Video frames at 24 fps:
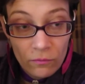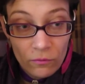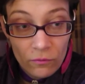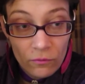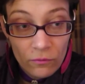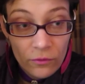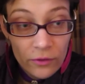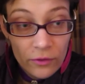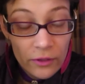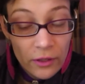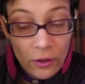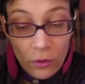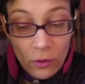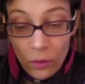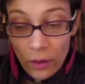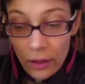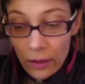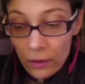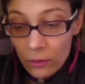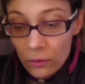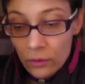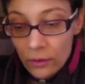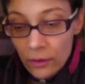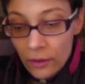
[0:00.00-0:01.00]
video
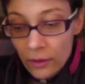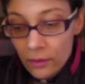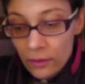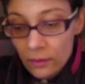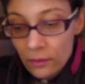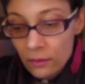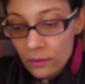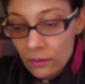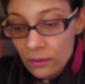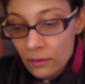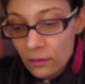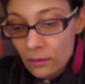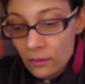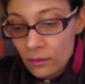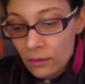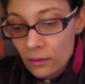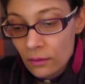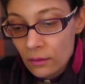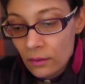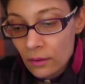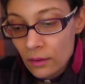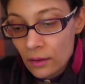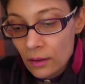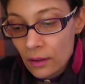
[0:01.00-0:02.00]
out on.
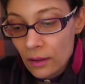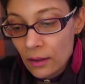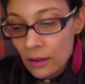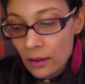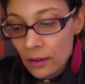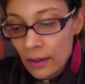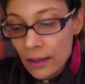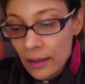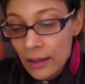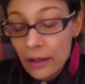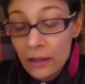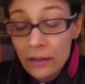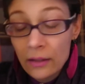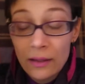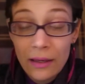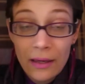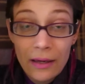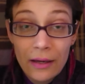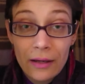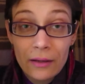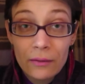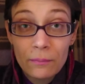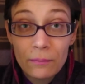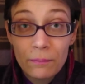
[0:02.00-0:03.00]
Uh, and,
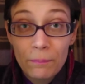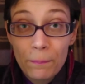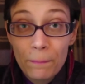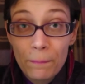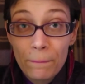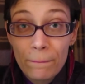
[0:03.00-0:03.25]
and